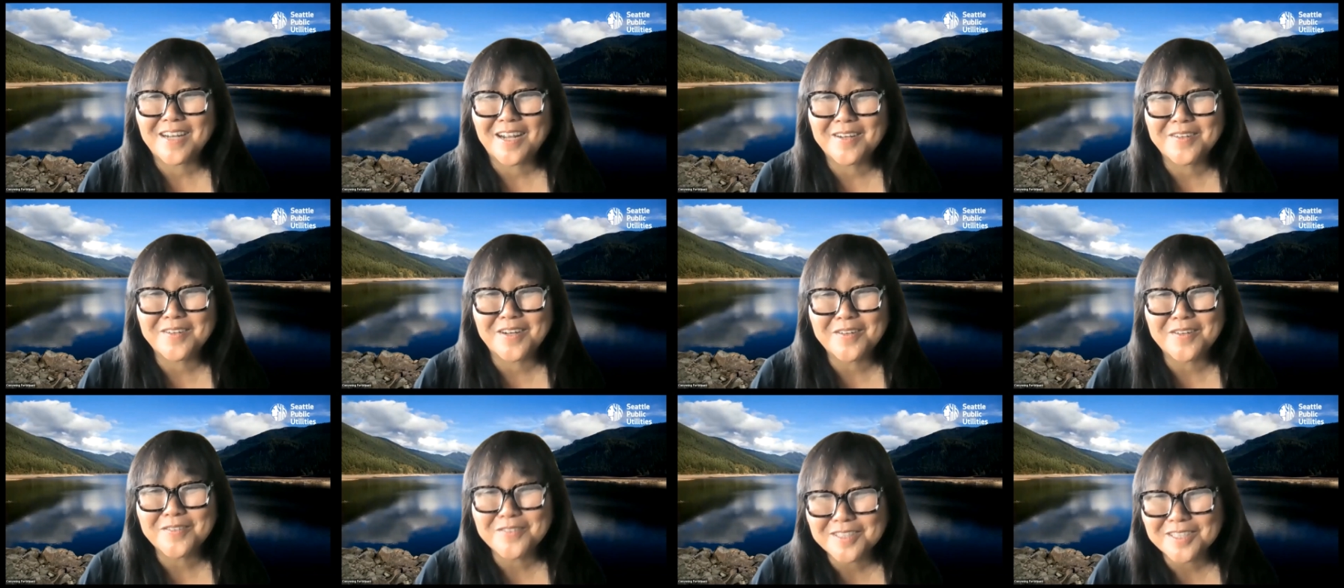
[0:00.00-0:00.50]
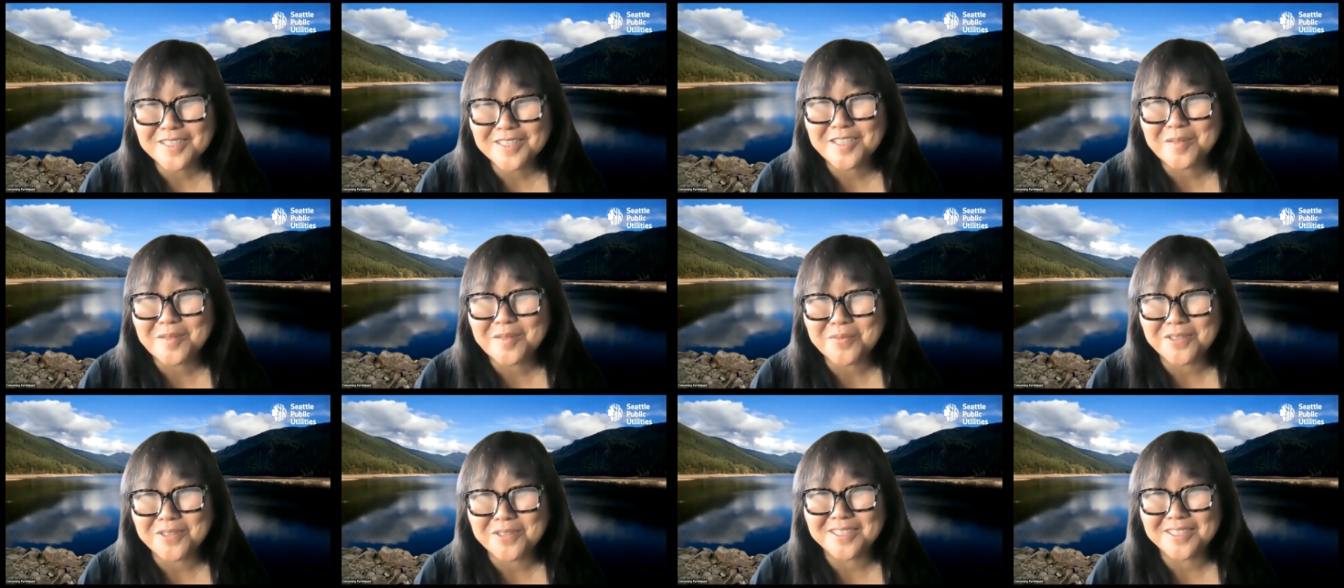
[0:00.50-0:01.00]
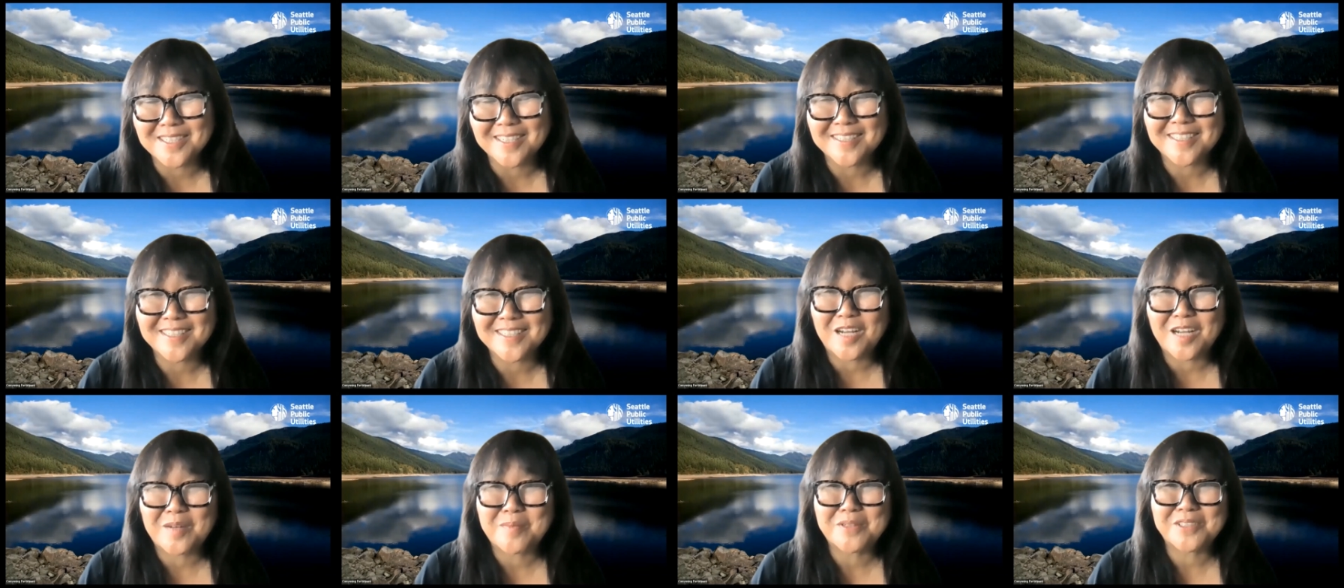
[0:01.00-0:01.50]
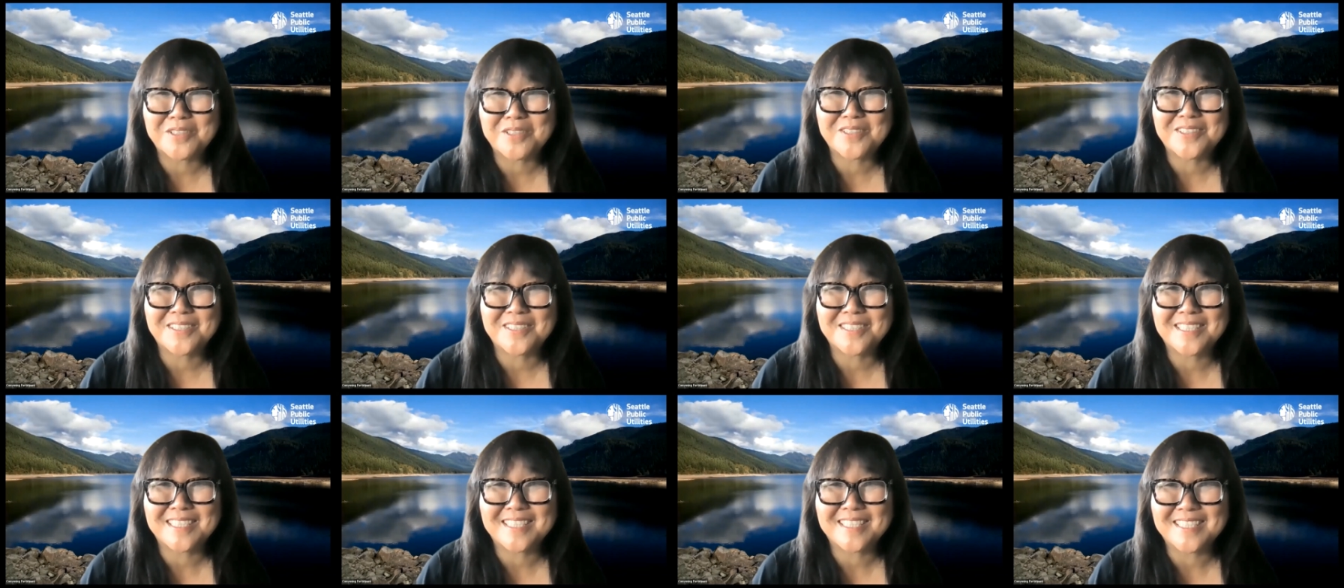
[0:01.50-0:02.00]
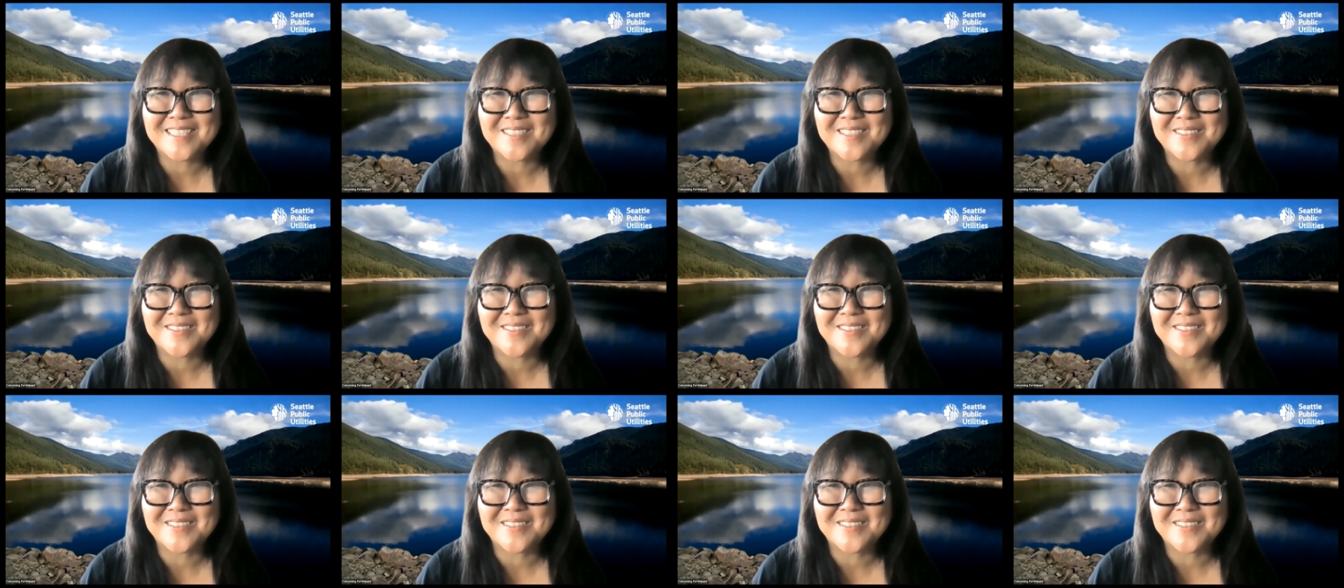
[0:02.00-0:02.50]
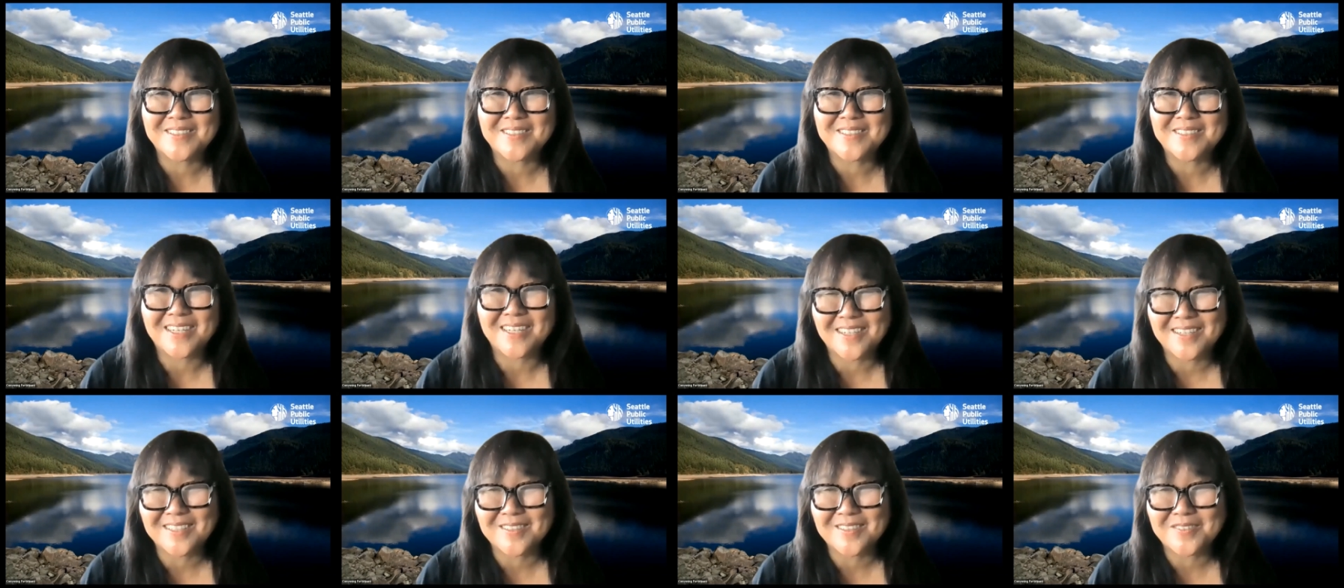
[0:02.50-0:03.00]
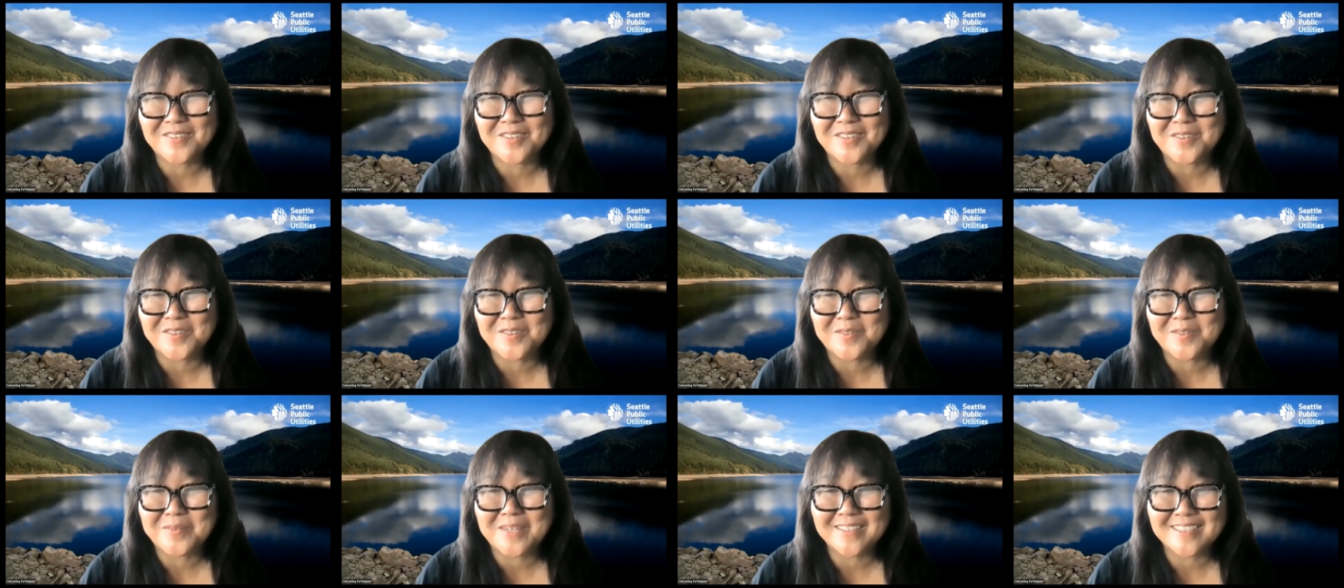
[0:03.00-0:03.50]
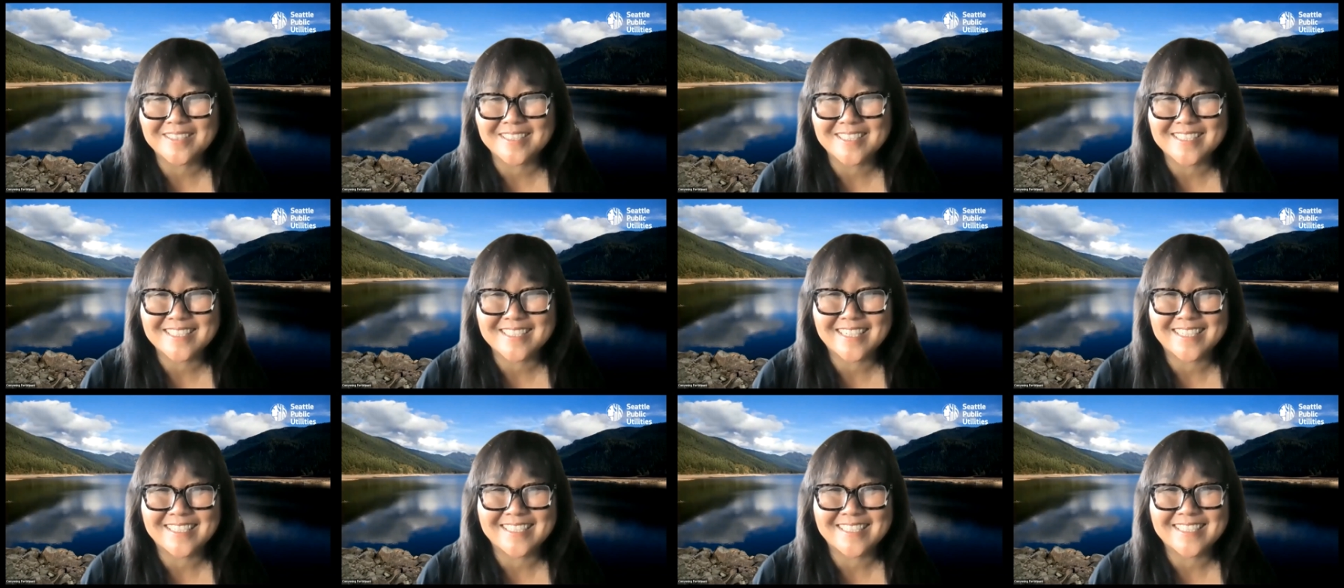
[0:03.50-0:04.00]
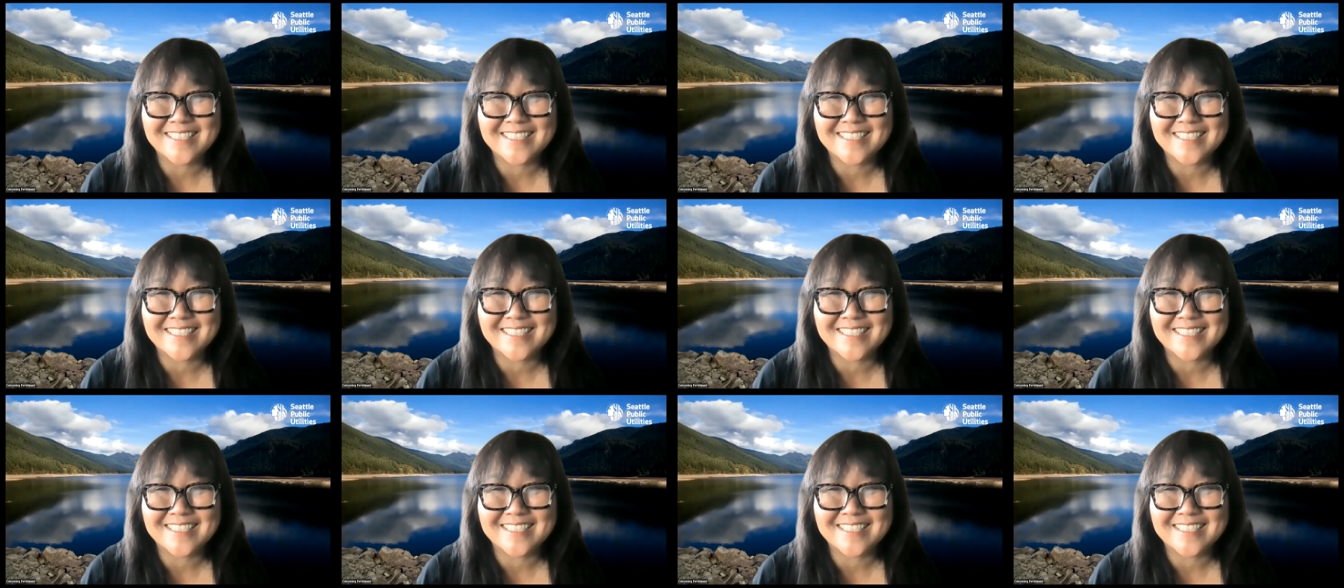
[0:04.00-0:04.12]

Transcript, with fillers: I, I really appreciate the opportunity to talk to all of you about these